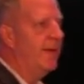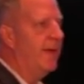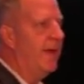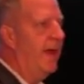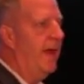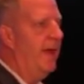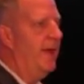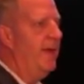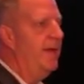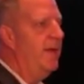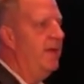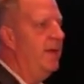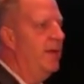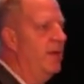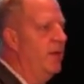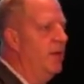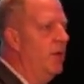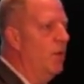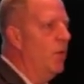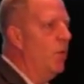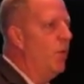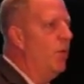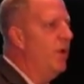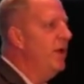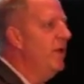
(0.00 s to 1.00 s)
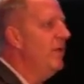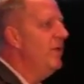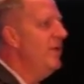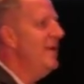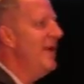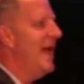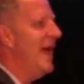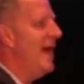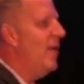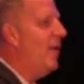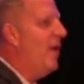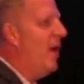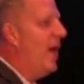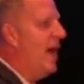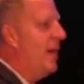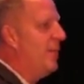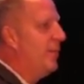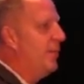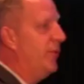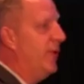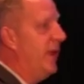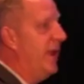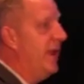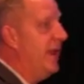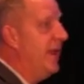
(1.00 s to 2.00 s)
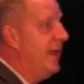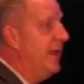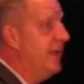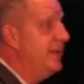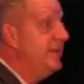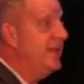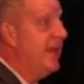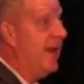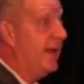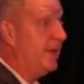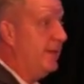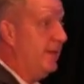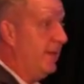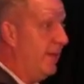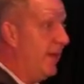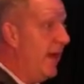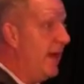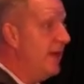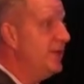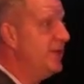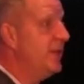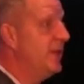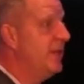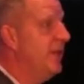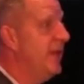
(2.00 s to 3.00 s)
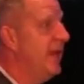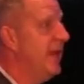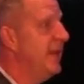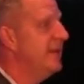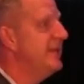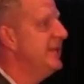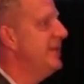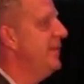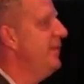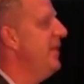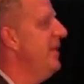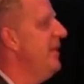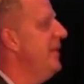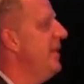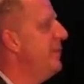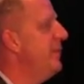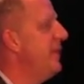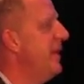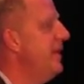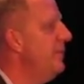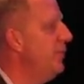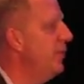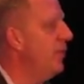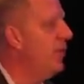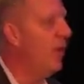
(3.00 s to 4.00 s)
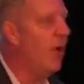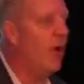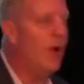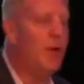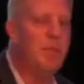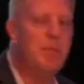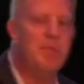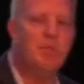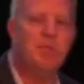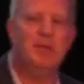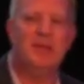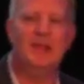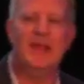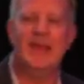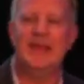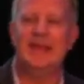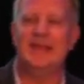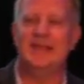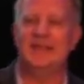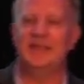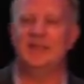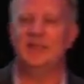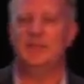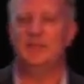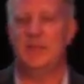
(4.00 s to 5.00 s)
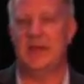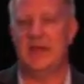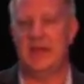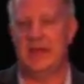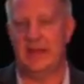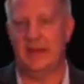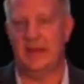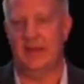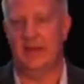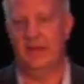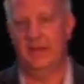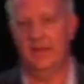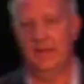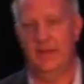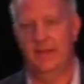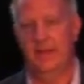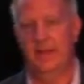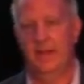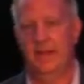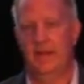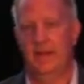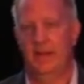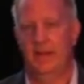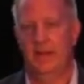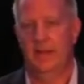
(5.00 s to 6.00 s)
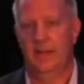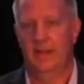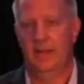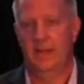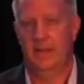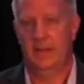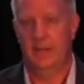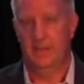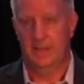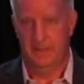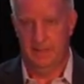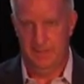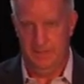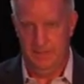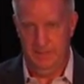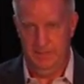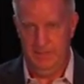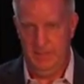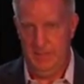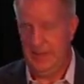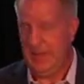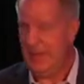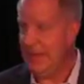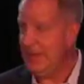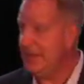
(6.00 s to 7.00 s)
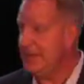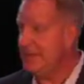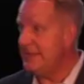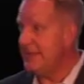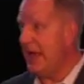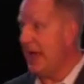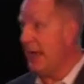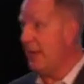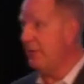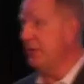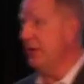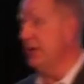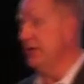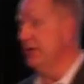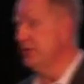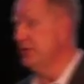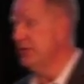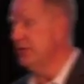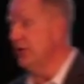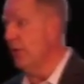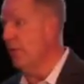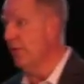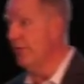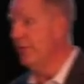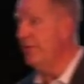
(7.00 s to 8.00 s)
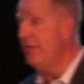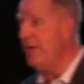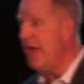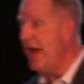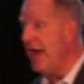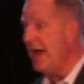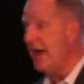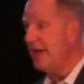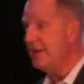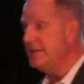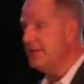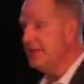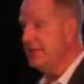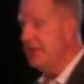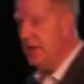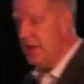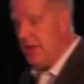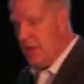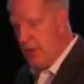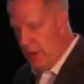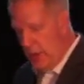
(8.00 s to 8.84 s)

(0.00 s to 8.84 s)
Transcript: Okay? We're now operating technologically at something that people call blink speed. It is happening so fast,